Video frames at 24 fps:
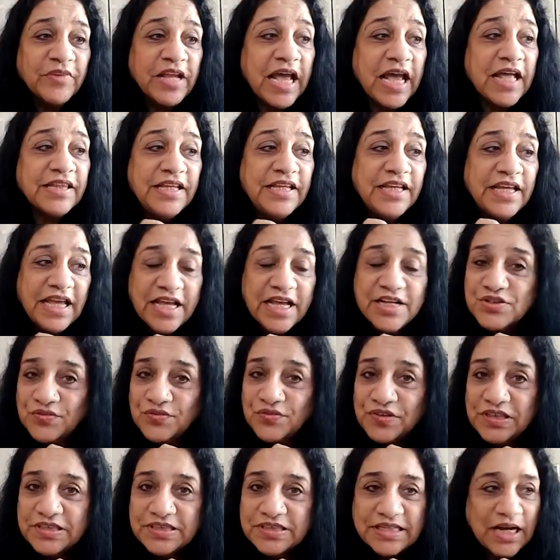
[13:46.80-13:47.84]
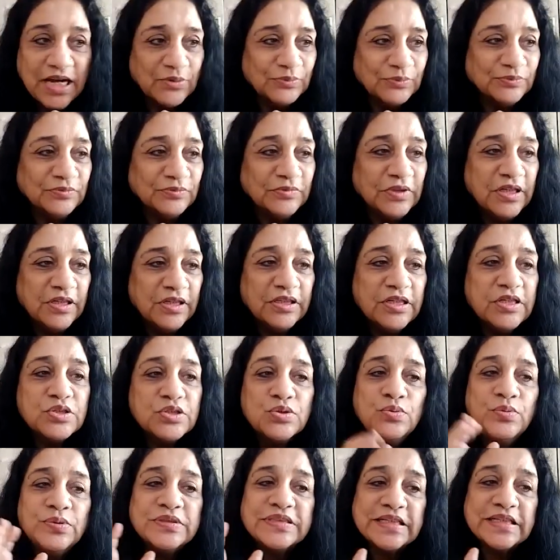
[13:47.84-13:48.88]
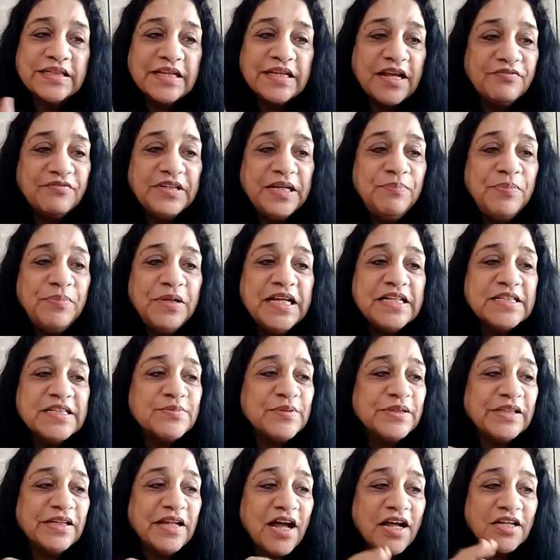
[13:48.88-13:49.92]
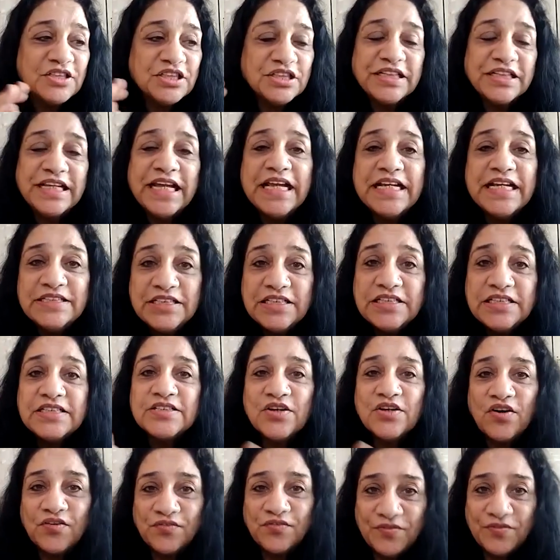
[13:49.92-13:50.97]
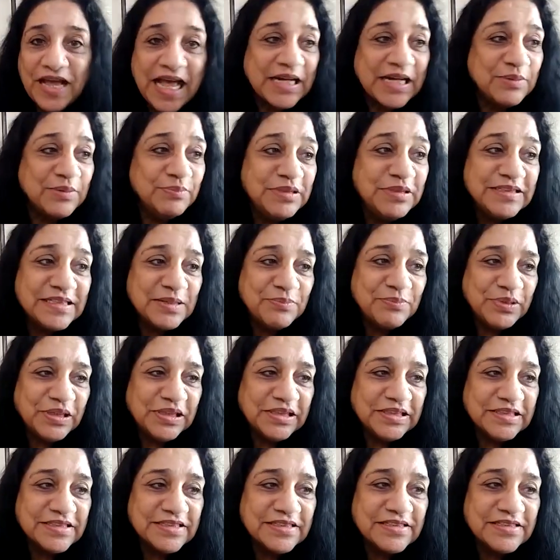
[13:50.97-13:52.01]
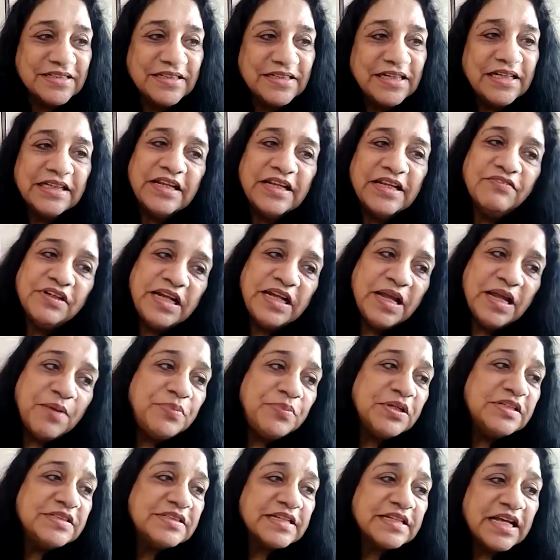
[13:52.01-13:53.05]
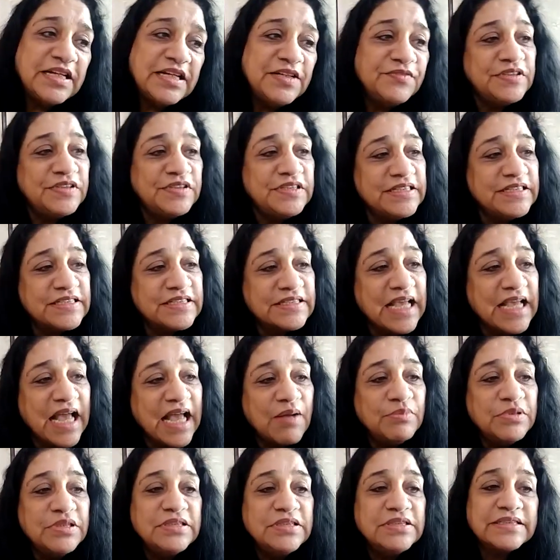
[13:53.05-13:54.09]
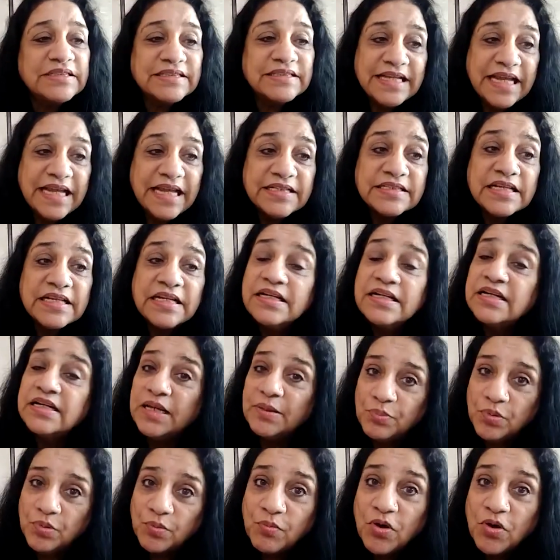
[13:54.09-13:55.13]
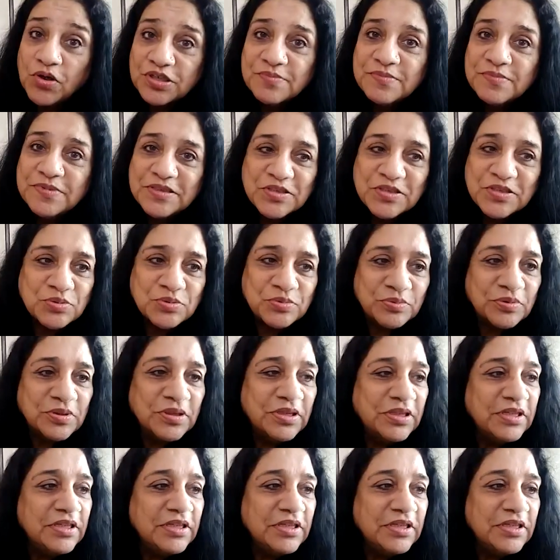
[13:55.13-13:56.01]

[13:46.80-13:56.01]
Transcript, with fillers: at the edge of the town. The zoo was a lovely place with large cages of animals and birds. There were leopards, elephants, camels, snakes, and a hippopotamus too.